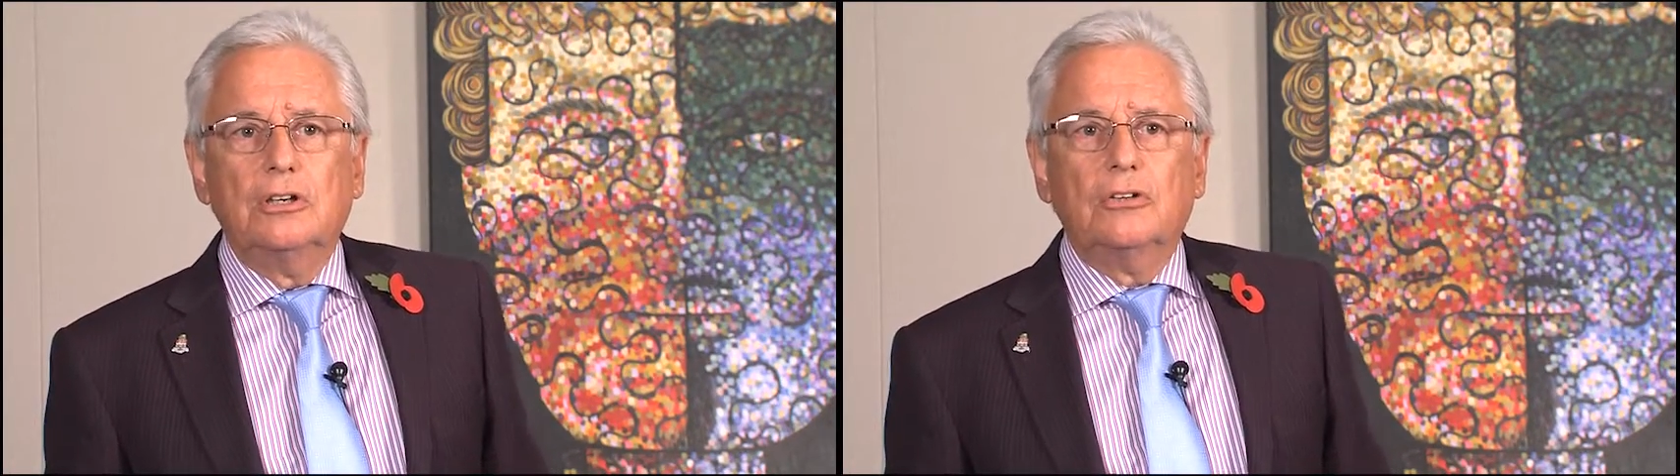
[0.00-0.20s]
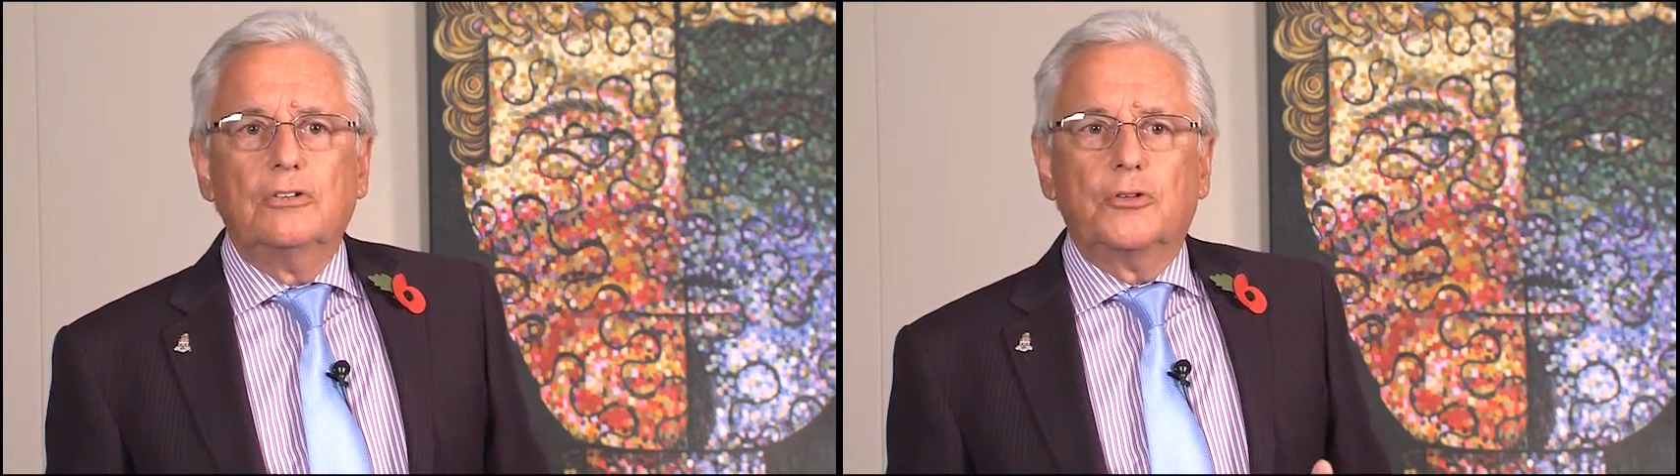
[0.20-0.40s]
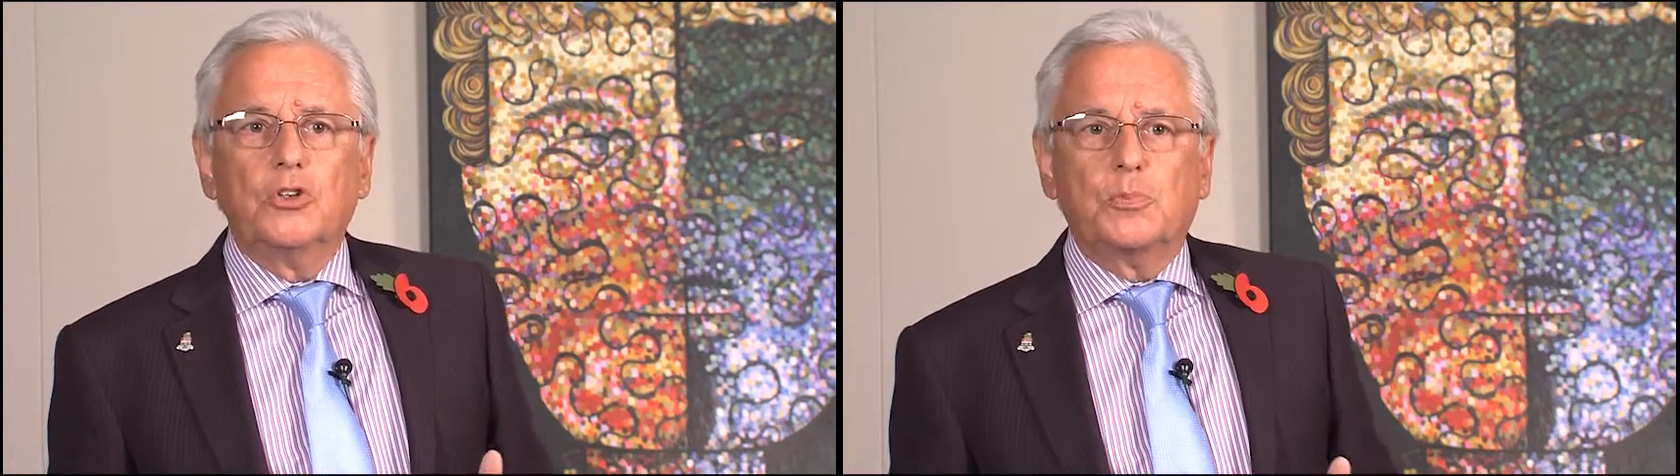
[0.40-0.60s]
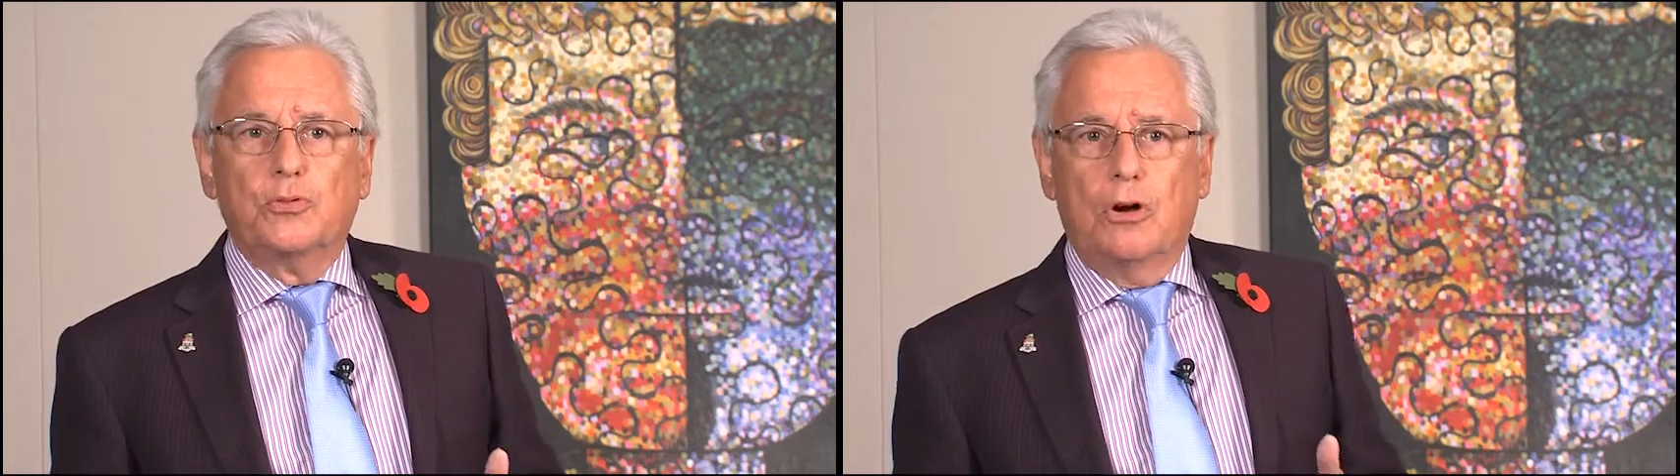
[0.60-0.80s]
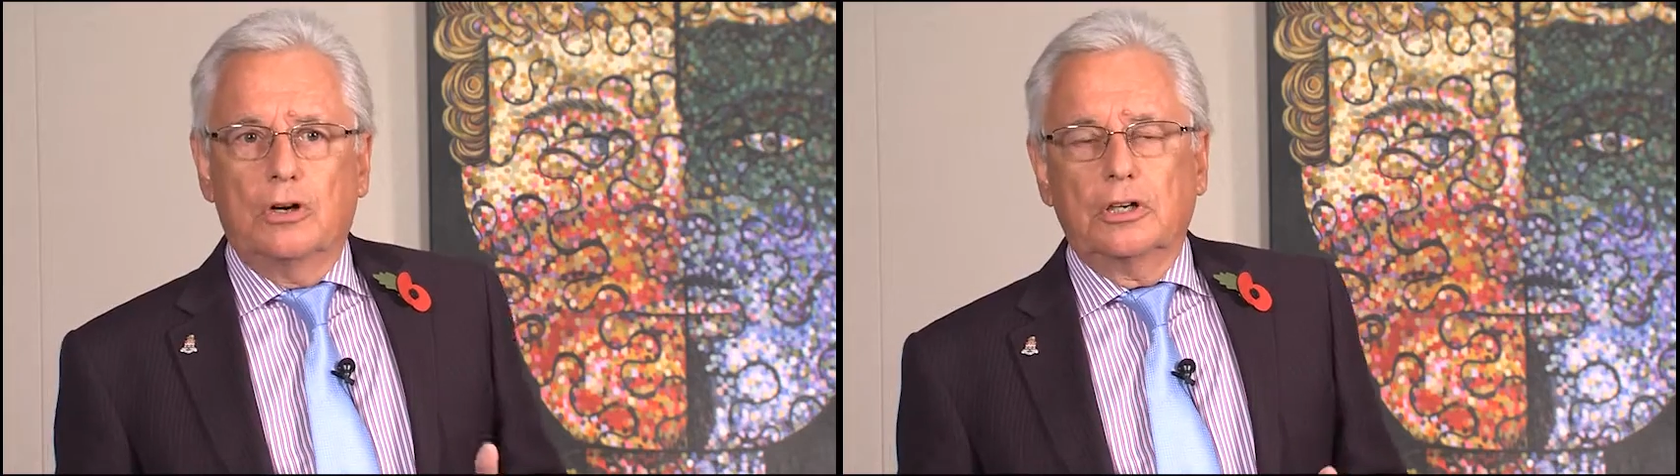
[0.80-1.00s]
The first
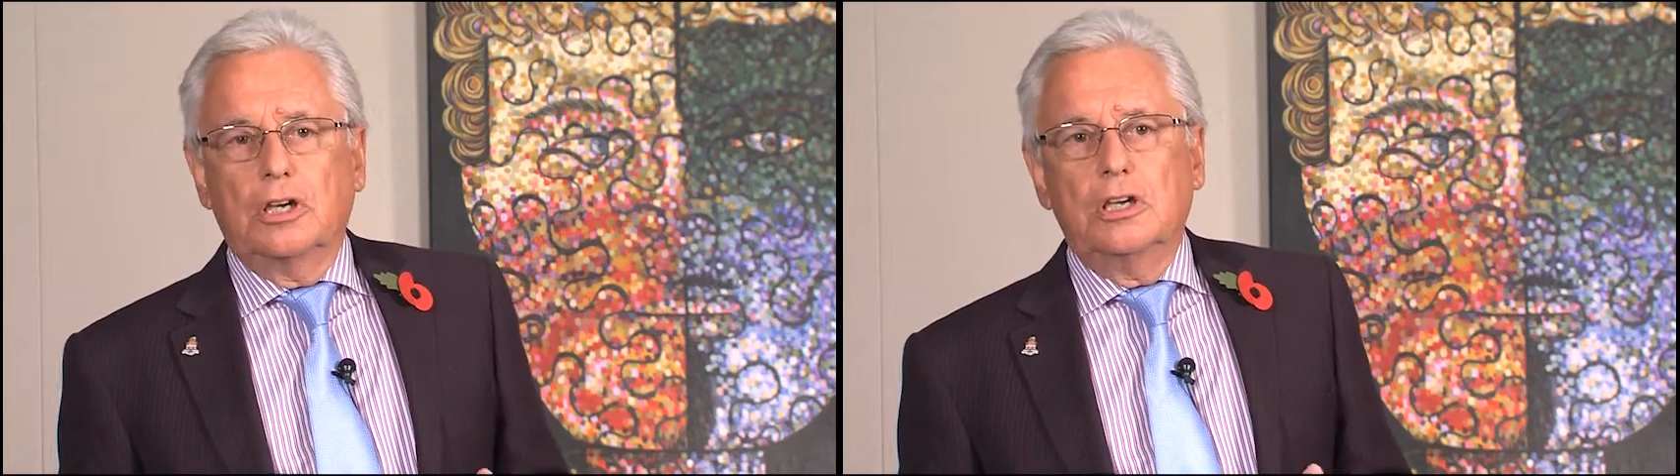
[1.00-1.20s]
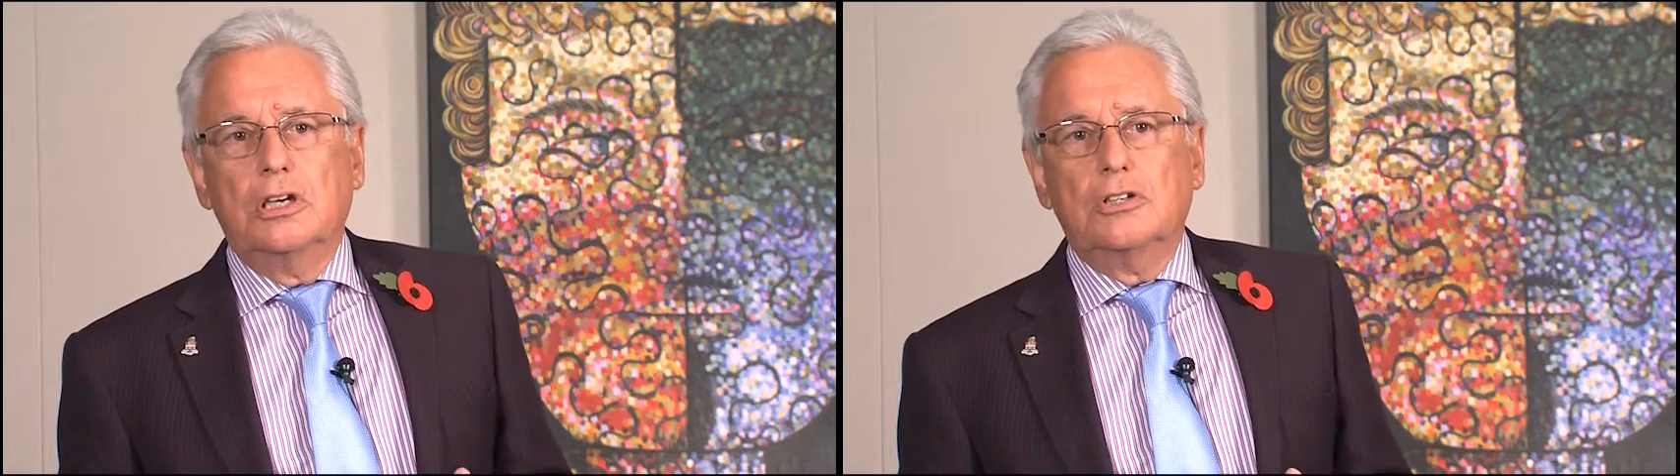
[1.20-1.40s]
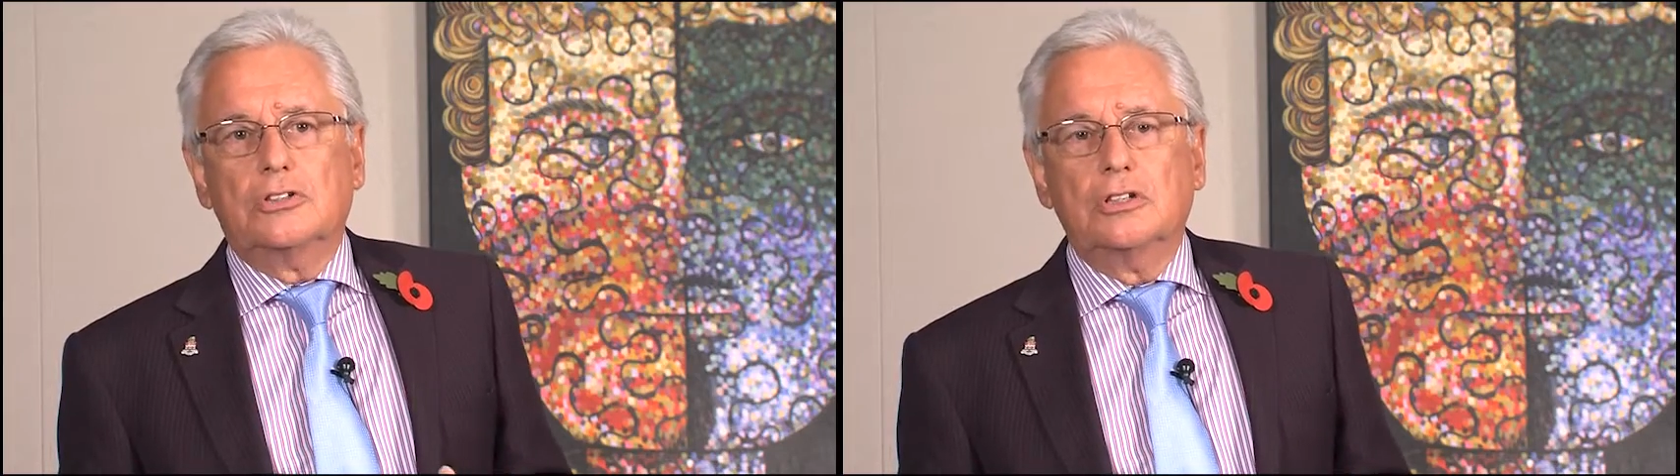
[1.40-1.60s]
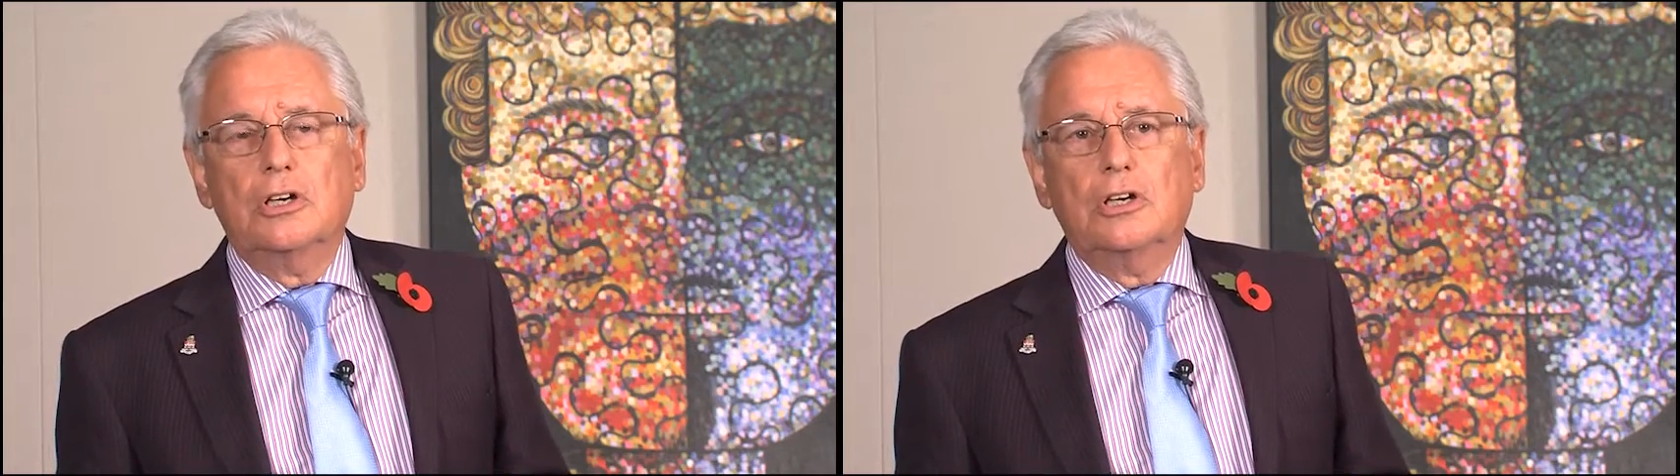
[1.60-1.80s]
prong is